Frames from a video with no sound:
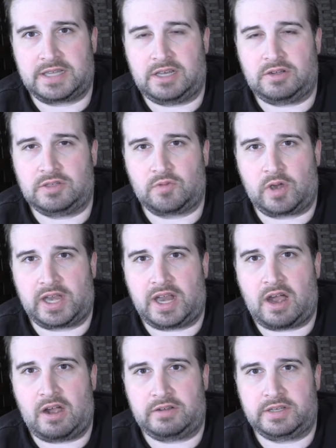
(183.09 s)
I know he's working
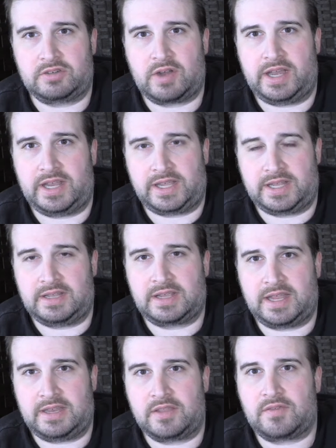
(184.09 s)
hard to try to get
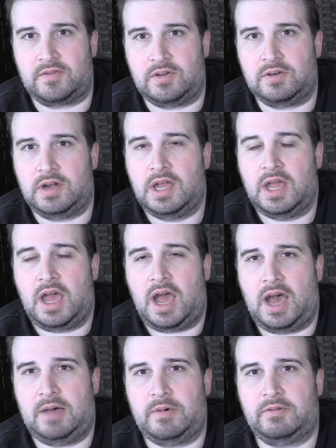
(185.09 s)
get it through,
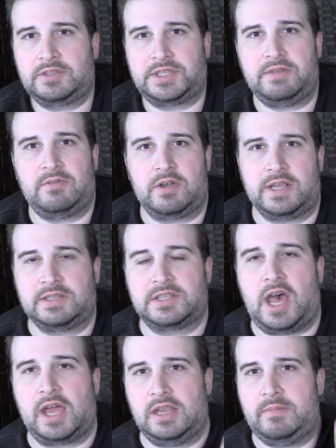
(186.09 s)
uh, but we'll see what he's
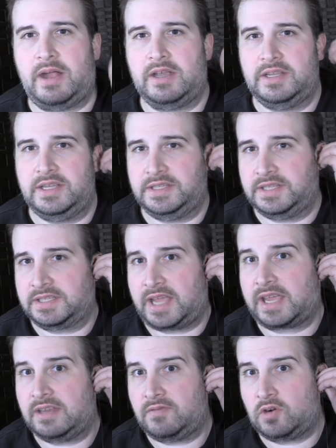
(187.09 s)
talking about in these
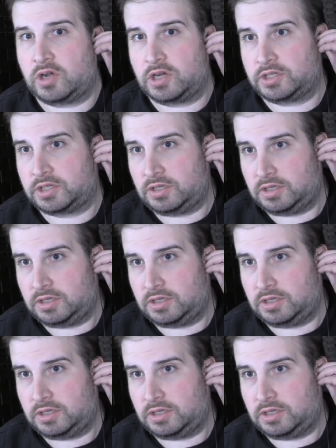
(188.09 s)
executive orders.